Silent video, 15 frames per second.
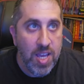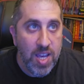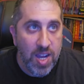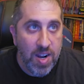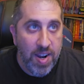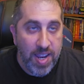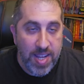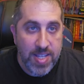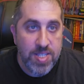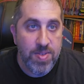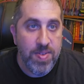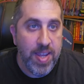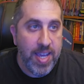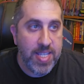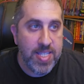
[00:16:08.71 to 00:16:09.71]
All right, so
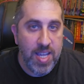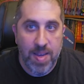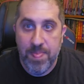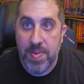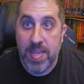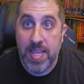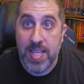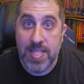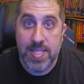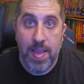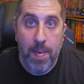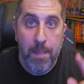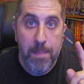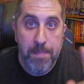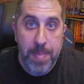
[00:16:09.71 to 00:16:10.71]
next up is
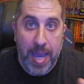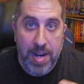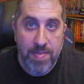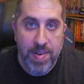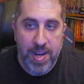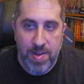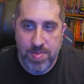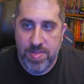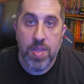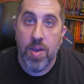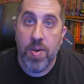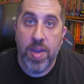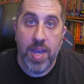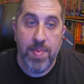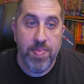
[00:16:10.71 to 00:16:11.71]
background.
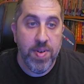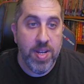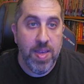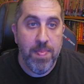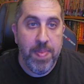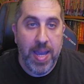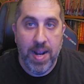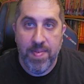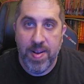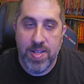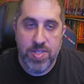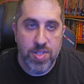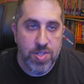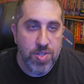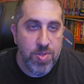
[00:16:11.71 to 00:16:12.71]
Okay, plenty of backgrounds
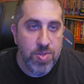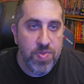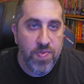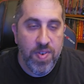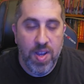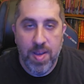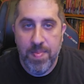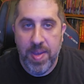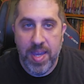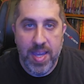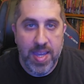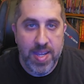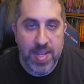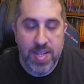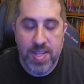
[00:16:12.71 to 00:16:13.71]
to choose from,
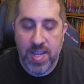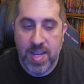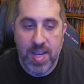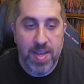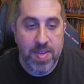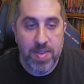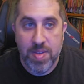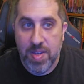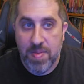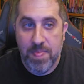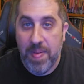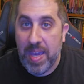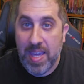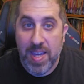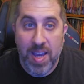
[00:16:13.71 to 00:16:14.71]
and you can
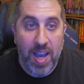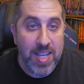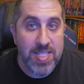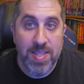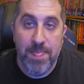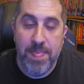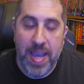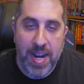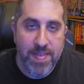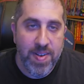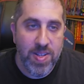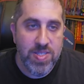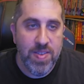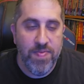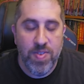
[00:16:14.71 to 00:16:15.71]
make custom
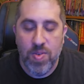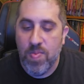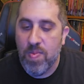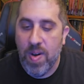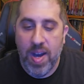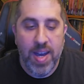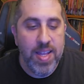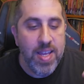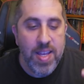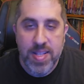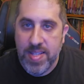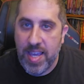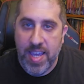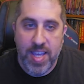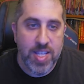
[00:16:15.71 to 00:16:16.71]
backgrounds if you want.
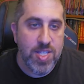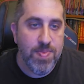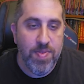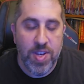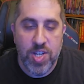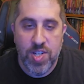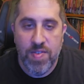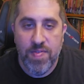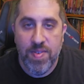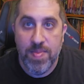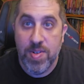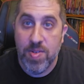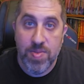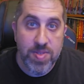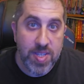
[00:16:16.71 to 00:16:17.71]
Take inspiration from
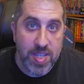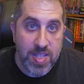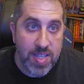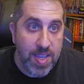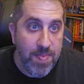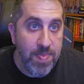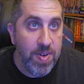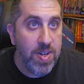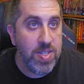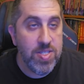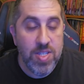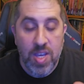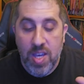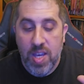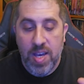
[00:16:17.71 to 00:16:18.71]
your old D&D books.
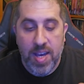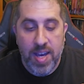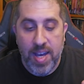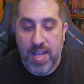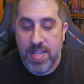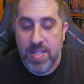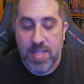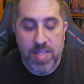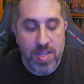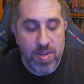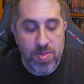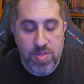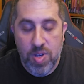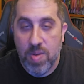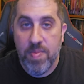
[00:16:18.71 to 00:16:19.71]

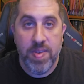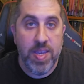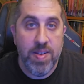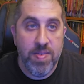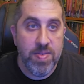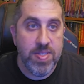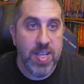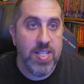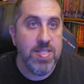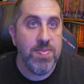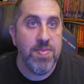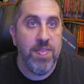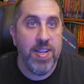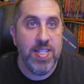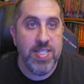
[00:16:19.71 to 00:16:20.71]
Tome of Heroes has some
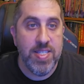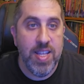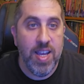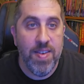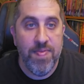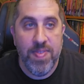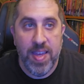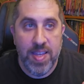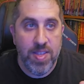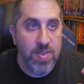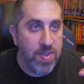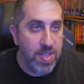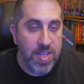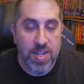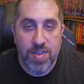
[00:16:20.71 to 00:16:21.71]
great stuff that you
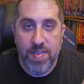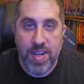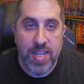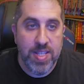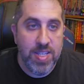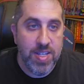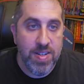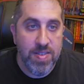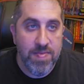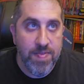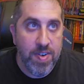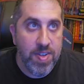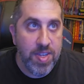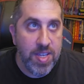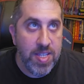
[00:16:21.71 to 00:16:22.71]
can integrate into your
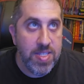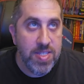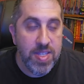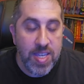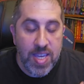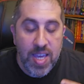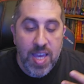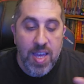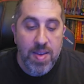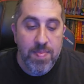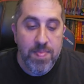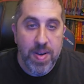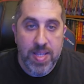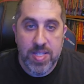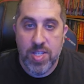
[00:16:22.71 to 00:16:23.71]
very easily.
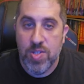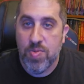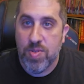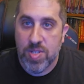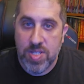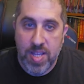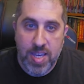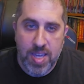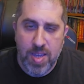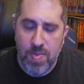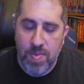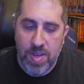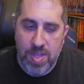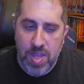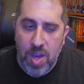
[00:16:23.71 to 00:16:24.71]
But since we're sticking
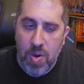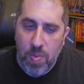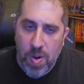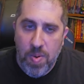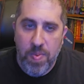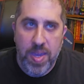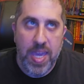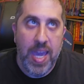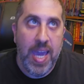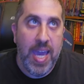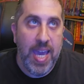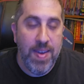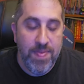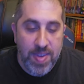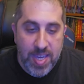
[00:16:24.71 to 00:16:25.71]
with what we
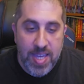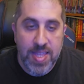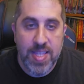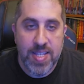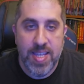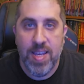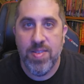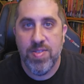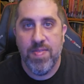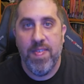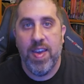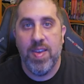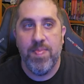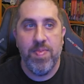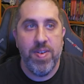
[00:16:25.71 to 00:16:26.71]
have in the Tales of
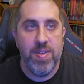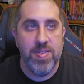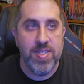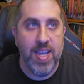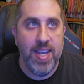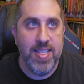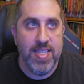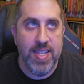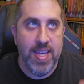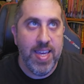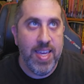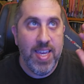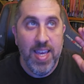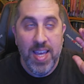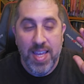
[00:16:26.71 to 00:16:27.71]
Valiant Players Guide
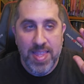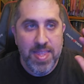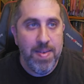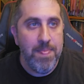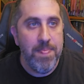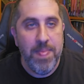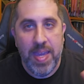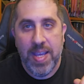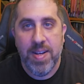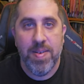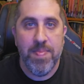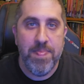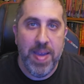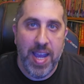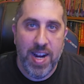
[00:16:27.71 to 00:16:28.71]
today, the Maker
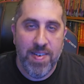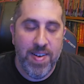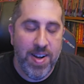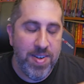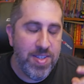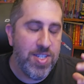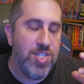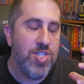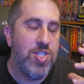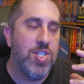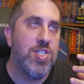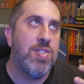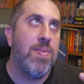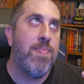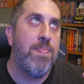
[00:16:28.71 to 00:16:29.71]
background is
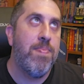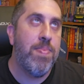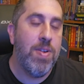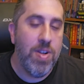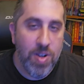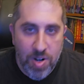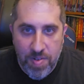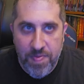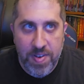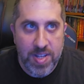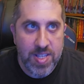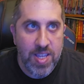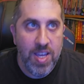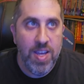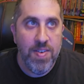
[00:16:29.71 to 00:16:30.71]
just
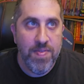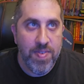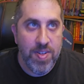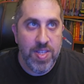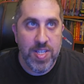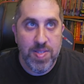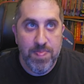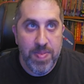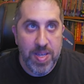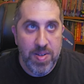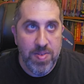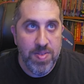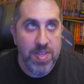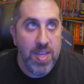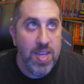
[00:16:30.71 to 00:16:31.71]
perfect for this
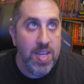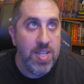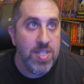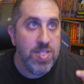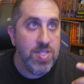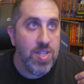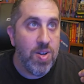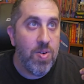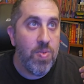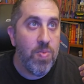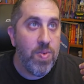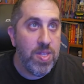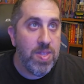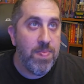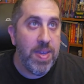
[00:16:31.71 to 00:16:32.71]
build. So
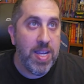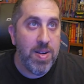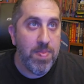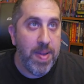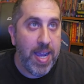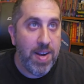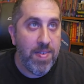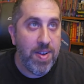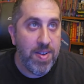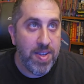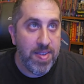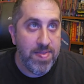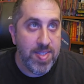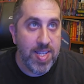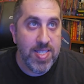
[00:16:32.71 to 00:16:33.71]
what the Maker background
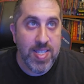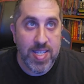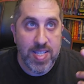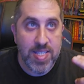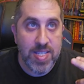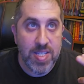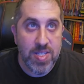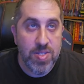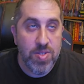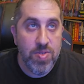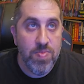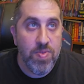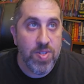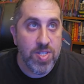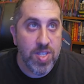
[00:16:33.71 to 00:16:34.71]
gives us is 2
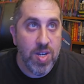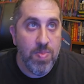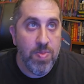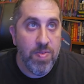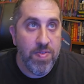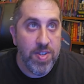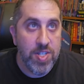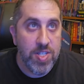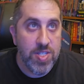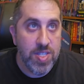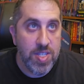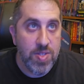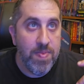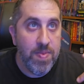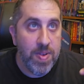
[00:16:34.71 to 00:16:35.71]
more skill
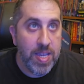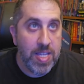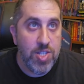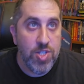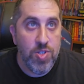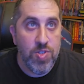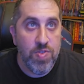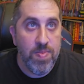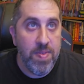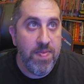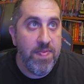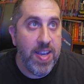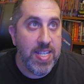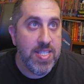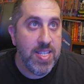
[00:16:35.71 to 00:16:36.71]
proficiencies. We can choose from
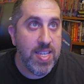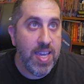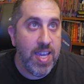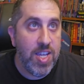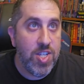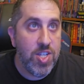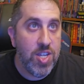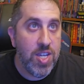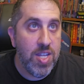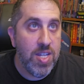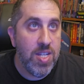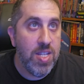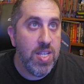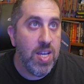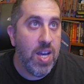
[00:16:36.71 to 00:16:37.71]

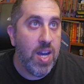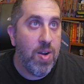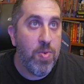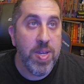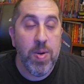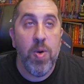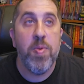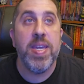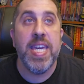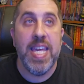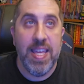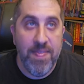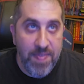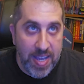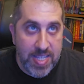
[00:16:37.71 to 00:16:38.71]
investigation. We get
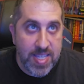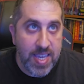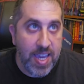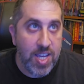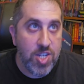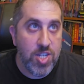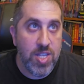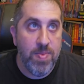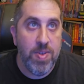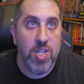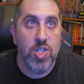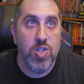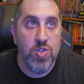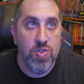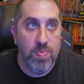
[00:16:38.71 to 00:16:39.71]
investigation, then we can
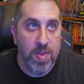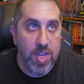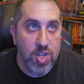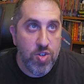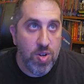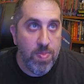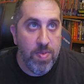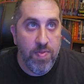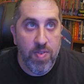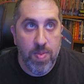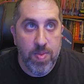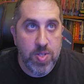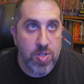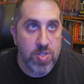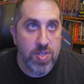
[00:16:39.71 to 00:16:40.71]
choose from history,
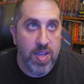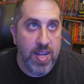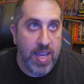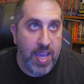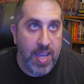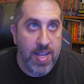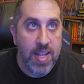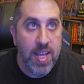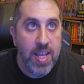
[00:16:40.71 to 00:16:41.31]
performance, or sleight of hand.